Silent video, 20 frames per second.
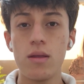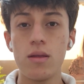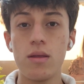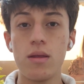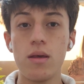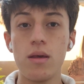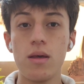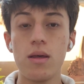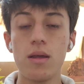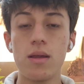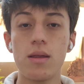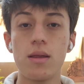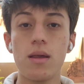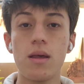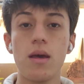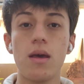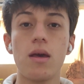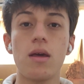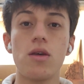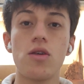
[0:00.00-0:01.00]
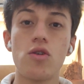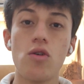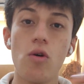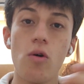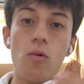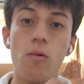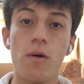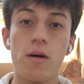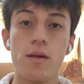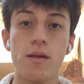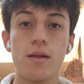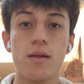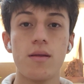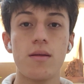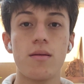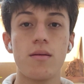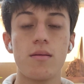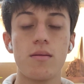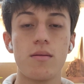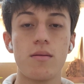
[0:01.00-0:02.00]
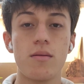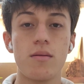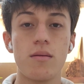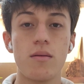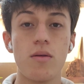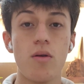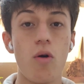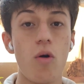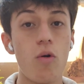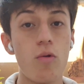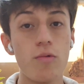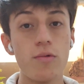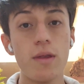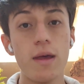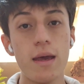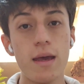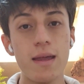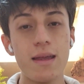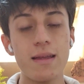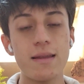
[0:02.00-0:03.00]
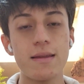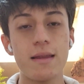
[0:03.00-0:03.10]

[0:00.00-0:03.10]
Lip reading: this show us how the